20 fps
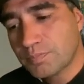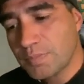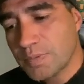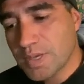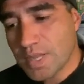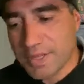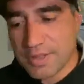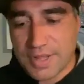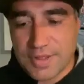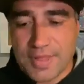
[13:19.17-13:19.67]

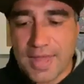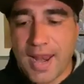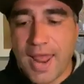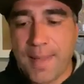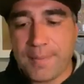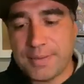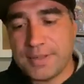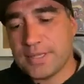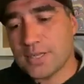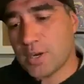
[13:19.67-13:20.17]
then that
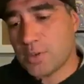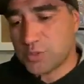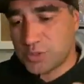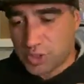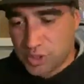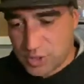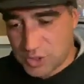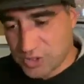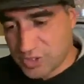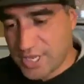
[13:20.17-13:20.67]
happened, and I was
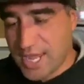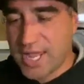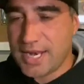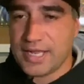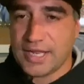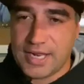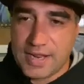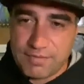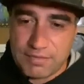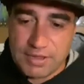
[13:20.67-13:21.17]
in good
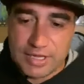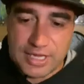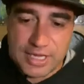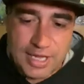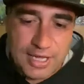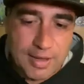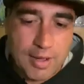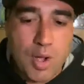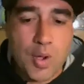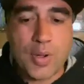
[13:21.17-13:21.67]
standing. Everything
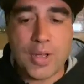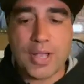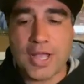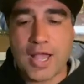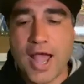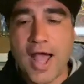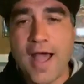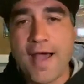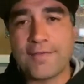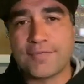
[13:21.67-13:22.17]
kept
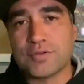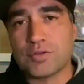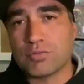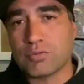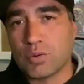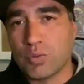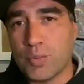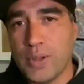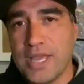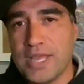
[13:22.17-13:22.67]
going. After
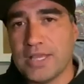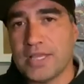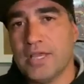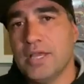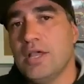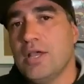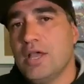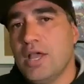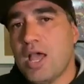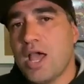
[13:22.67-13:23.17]
a week,
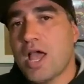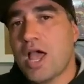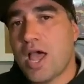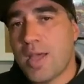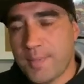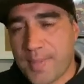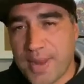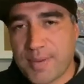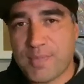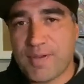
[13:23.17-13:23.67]
I
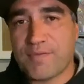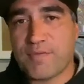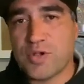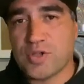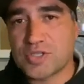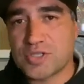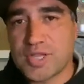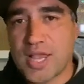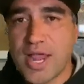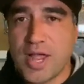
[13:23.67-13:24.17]
made my
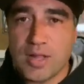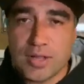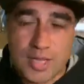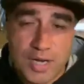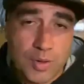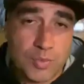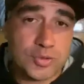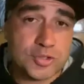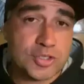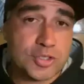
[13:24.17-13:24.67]
first sale, and
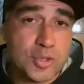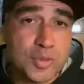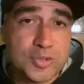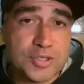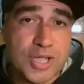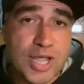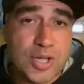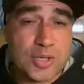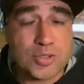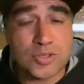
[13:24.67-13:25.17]
it was 2
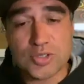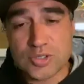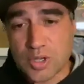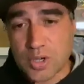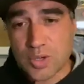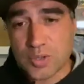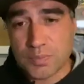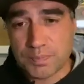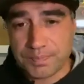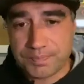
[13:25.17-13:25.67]
sales.
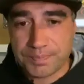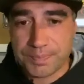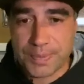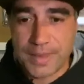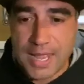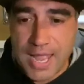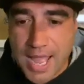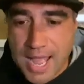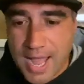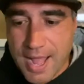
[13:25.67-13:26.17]
So
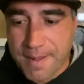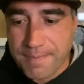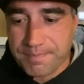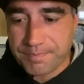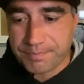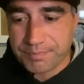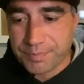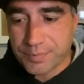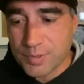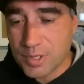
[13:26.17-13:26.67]

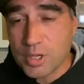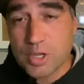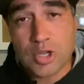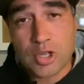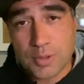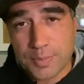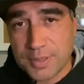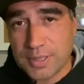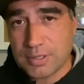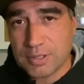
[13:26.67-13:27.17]
got
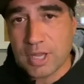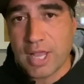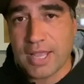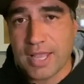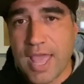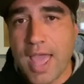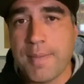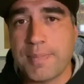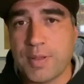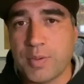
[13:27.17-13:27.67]
to be
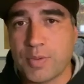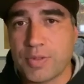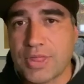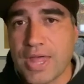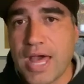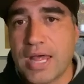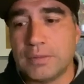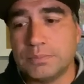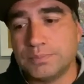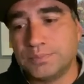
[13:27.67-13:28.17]
happy with
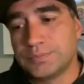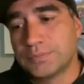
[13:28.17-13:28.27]
that.